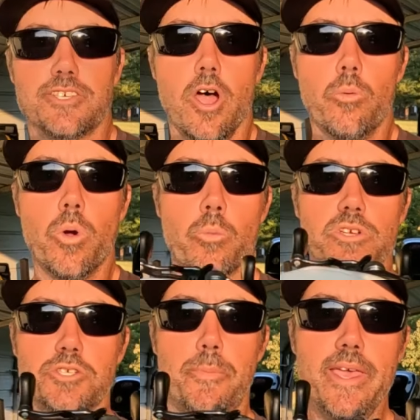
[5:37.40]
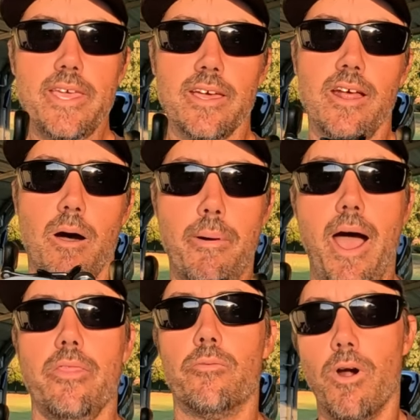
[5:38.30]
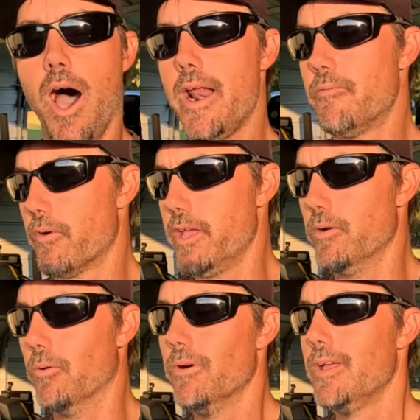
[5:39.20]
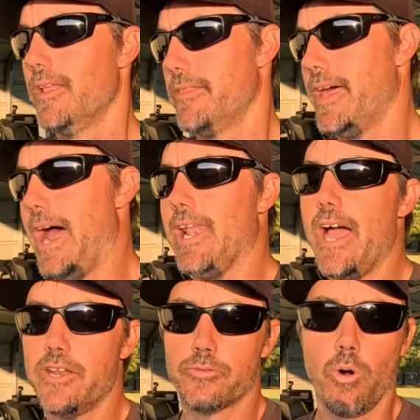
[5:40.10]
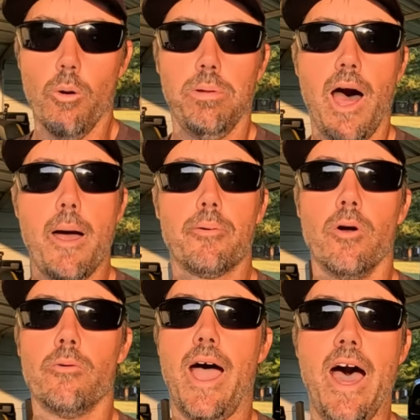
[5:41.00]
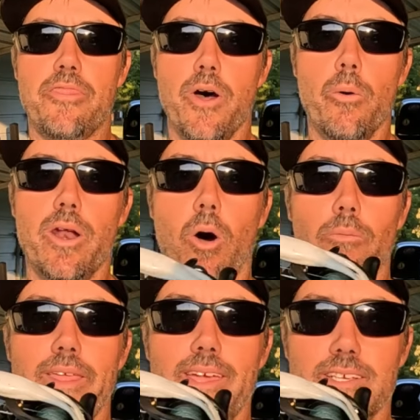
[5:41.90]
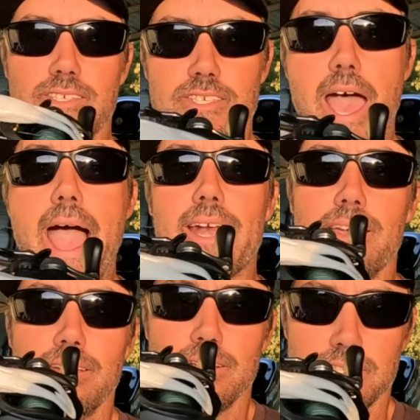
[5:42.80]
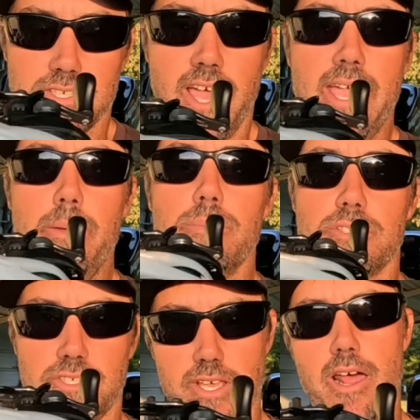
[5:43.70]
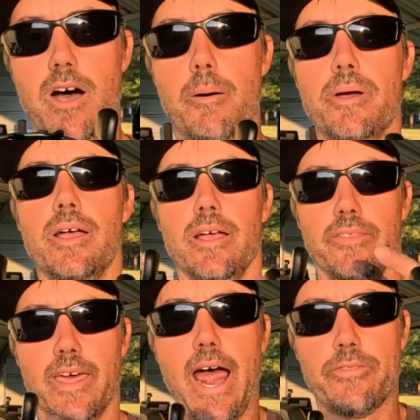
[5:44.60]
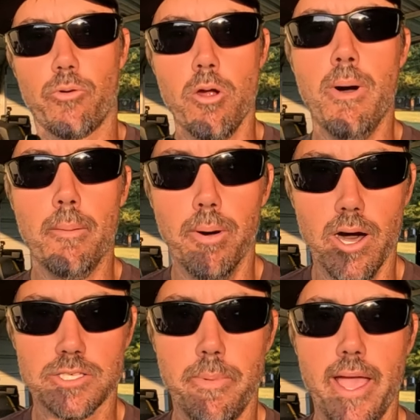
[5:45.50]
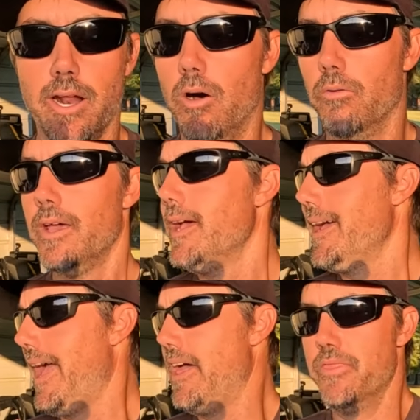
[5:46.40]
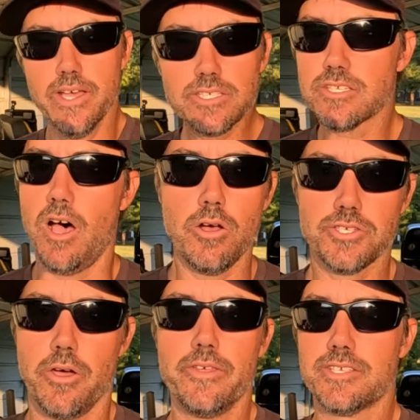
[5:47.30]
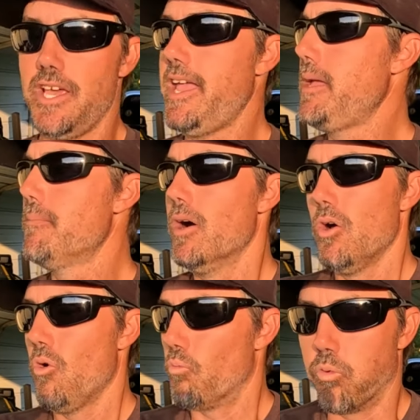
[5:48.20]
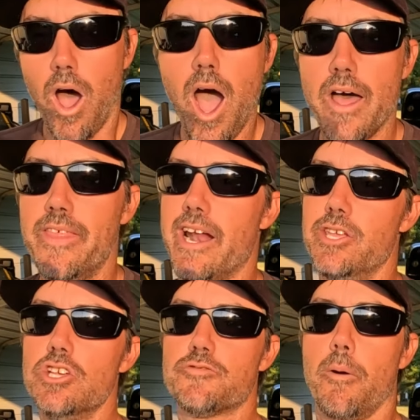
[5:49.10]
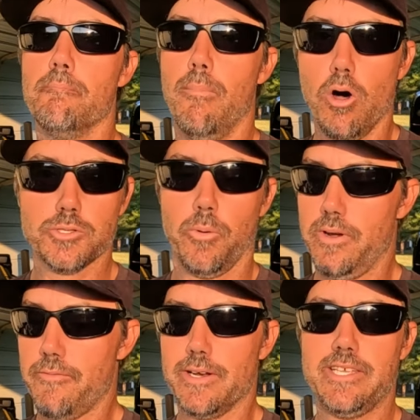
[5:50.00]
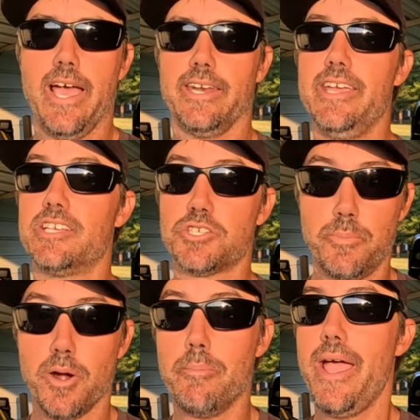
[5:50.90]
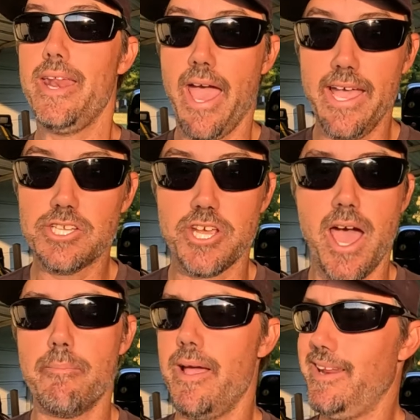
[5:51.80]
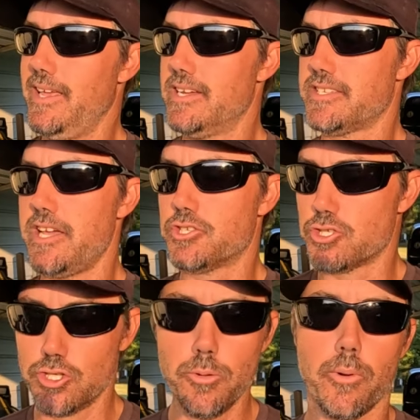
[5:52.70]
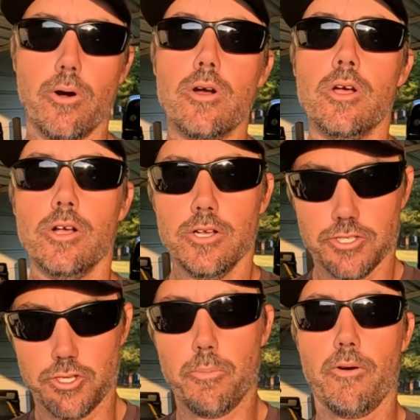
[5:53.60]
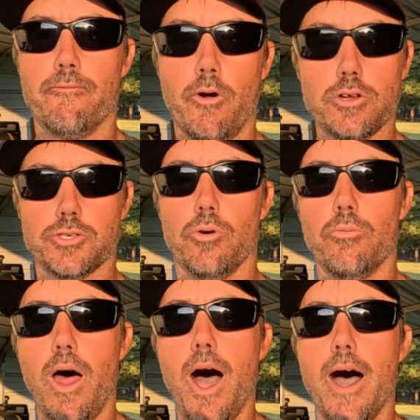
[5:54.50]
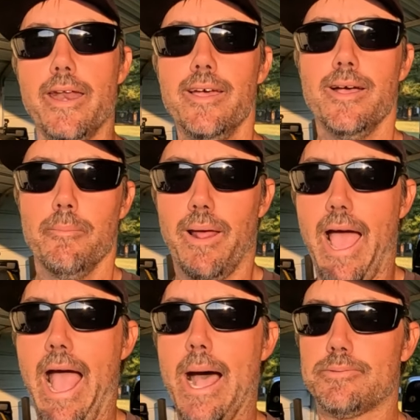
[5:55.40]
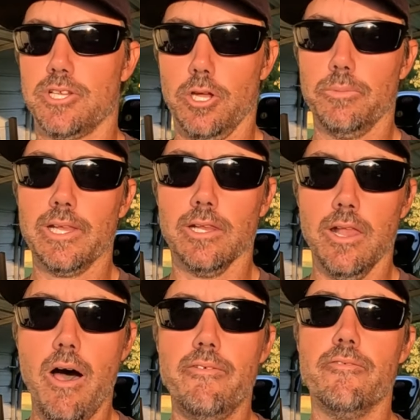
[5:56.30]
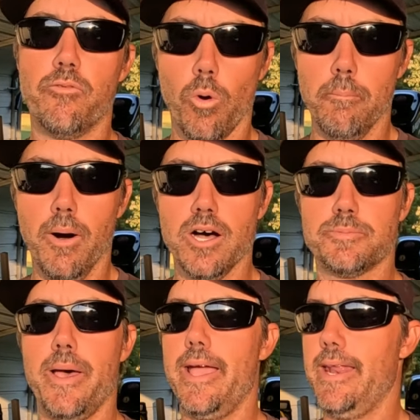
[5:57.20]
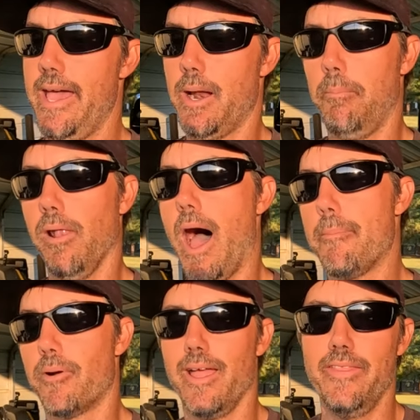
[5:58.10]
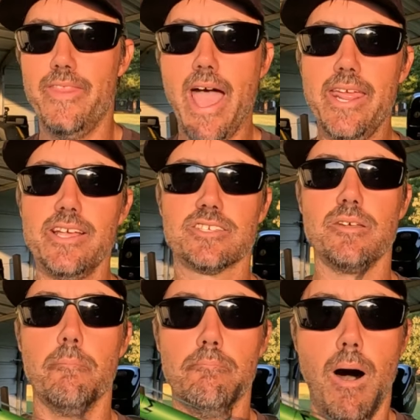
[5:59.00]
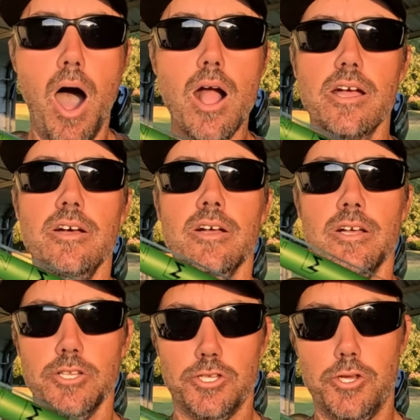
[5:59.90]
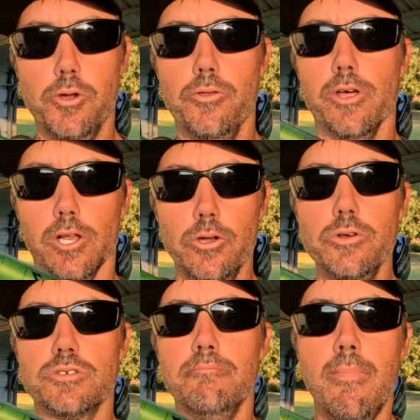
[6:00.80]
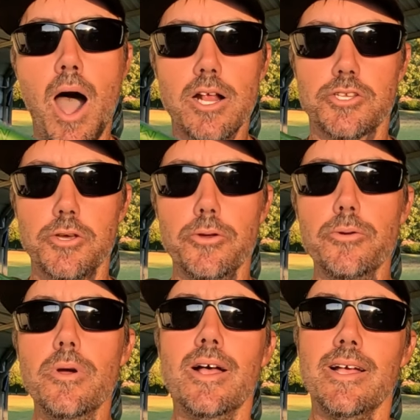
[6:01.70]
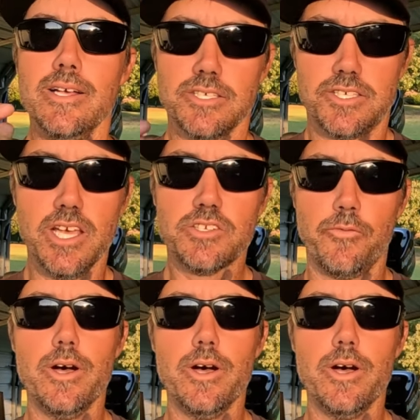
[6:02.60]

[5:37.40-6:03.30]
so when we're speaking about the rod and reel that I like to throw a plopper on, I throw it on the exact same setup that I throw my buzzbait on. And this is also the same rod that I use for multiple different techniques, spinnerbait and chatterbait. It is a super versatile rod, but I absolutely love it for a buzzbait and a plopper. And that is the Mach 2, the Lew's Mach 2, 6